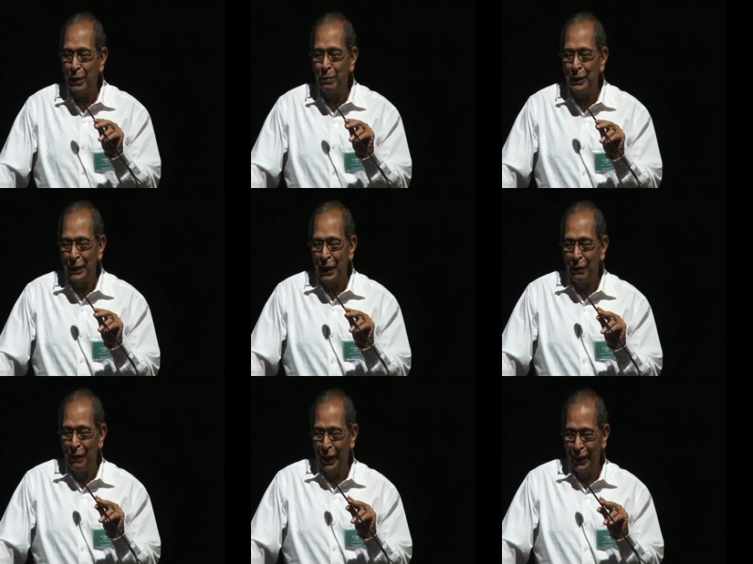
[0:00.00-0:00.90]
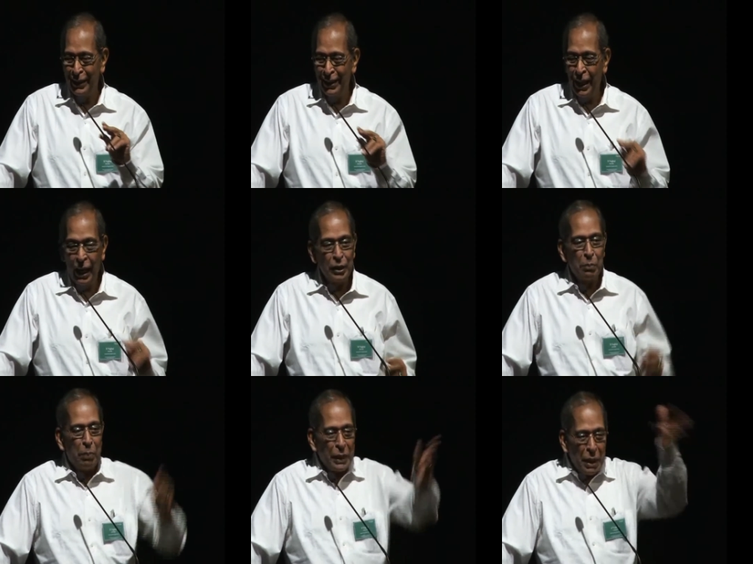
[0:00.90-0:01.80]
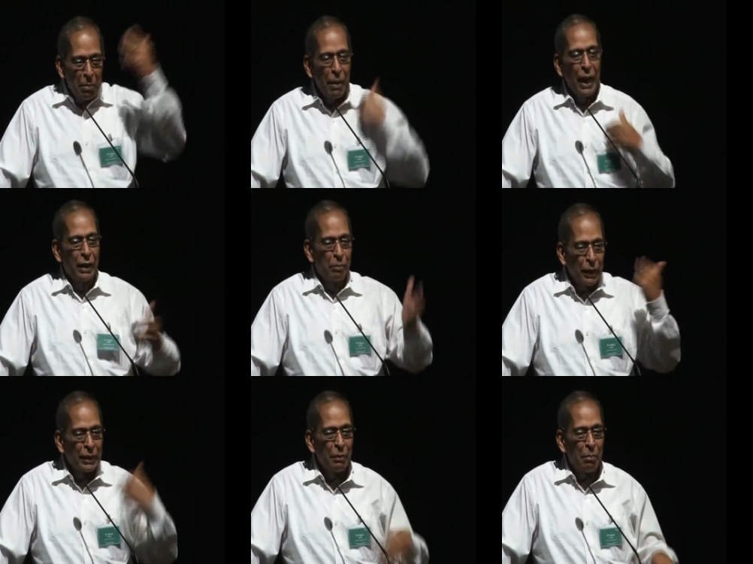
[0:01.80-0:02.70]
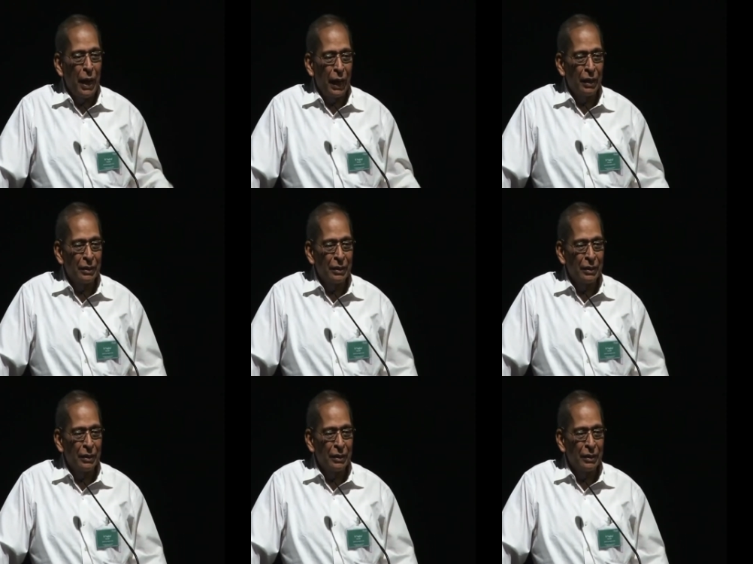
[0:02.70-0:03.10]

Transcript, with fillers: has been sent away. So bring them back, bring them back.